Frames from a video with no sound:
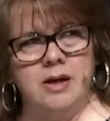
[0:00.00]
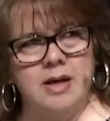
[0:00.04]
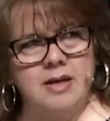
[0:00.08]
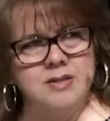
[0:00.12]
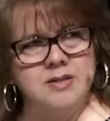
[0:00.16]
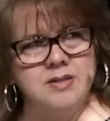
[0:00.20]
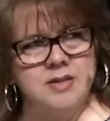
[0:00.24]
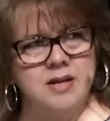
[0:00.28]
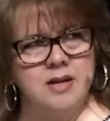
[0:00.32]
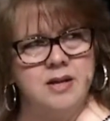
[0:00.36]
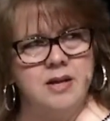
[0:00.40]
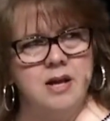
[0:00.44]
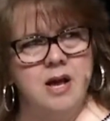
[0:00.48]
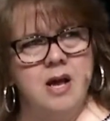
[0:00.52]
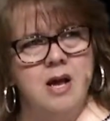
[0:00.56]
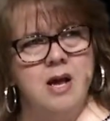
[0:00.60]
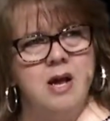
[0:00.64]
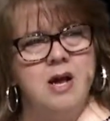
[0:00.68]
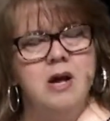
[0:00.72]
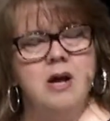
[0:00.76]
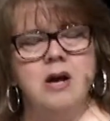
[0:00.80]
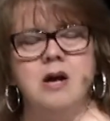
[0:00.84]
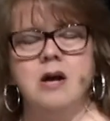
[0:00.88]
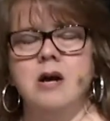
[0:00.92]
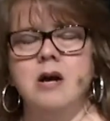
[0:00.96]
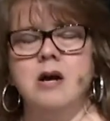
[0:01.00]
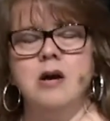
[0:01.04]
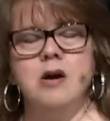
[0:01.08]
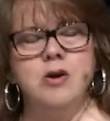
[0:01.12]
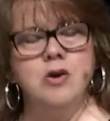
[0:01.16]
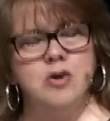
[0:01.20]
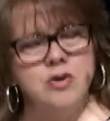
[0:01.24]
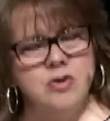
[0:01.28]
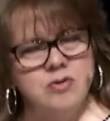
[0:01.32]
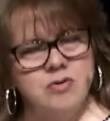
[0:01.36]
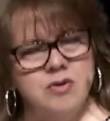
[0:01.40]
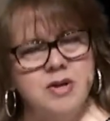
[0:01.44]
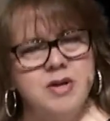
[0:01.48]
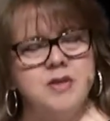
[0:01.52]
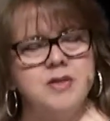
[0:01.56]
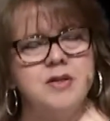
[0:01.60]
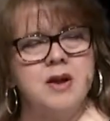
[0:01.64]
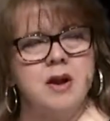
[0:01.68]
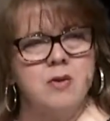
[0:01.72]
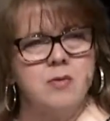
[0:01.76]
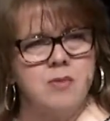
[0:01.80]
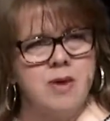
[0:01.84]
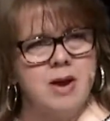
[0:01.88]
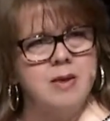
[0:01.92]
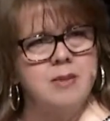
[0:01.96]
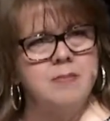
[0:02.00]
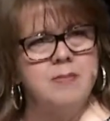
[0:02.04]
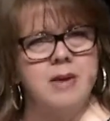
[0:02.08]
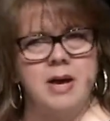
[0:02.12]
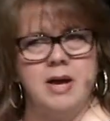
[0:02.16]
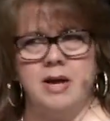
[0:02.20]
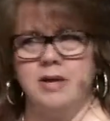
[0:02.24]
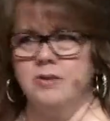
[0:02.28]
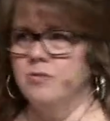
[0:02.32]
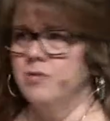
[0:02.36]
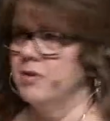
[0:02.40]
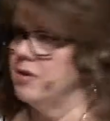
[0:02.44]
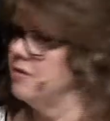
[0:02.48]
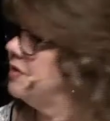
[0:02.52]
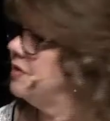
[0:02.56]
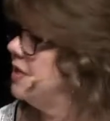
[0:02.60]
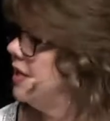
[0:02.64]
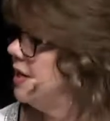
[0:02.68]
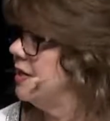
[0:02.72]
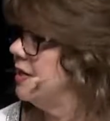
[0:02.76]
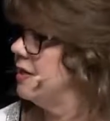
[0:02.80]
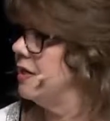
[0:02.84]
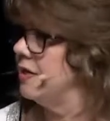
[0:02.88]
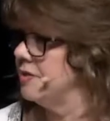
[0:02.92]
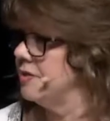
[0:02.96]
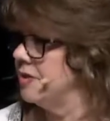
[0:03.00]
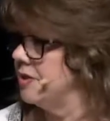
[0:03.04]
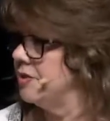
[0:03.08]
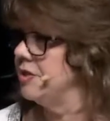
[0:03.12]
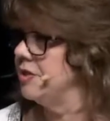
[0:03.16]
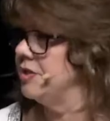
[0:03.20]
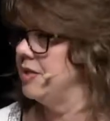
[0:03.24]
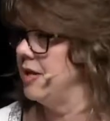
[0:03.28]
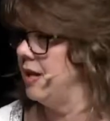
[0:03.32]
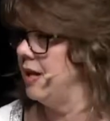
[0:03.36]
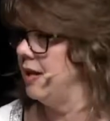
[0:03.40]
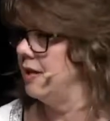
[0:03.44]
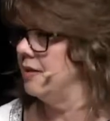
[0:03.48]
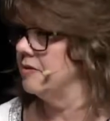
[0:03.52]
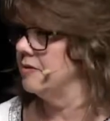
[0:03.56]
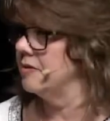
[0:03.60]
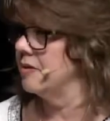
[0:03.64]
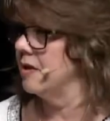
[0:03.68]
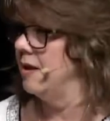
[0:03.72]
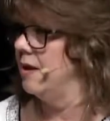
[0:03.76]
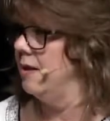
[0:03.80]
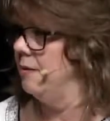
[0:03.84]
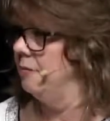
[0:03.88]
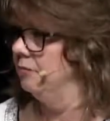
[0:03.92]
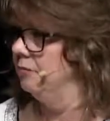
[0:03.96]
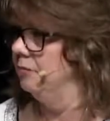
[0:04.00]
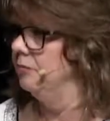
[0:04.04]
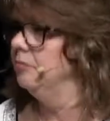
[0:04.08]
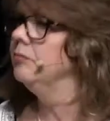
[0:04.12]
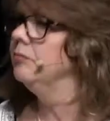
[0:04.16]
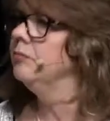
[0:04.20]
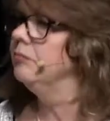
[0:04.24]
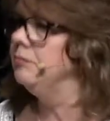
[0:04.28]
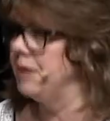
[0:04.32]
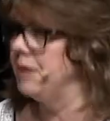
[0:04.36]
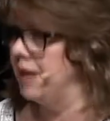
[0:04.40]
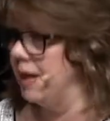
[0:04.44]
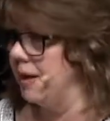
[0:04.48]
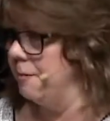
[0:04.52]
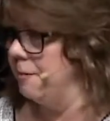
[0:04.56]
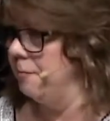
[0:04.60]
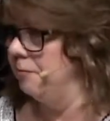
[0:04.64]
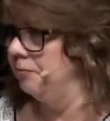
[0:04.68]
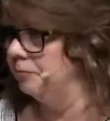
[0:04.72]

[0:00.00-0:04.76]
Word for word: I said, Who in their right mind would have taken on such a task? Me.